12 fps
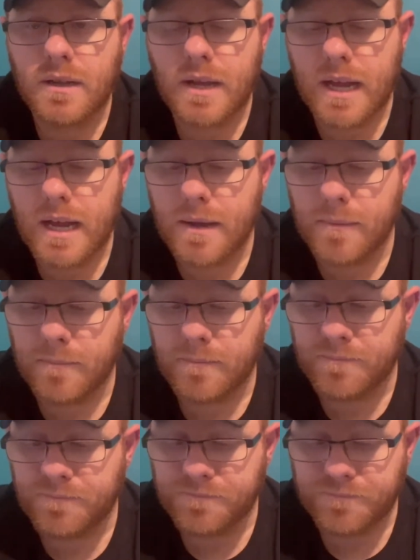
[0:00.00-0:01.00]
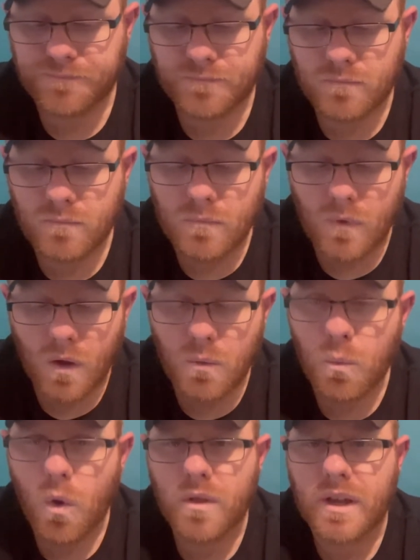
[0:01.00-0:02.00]
um,
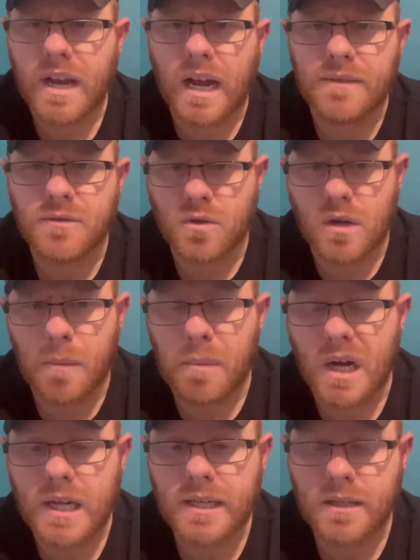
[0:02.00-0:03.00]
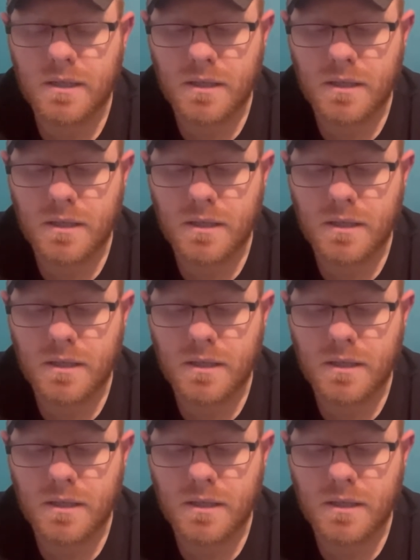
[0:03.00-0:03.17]
what other knives could I buy?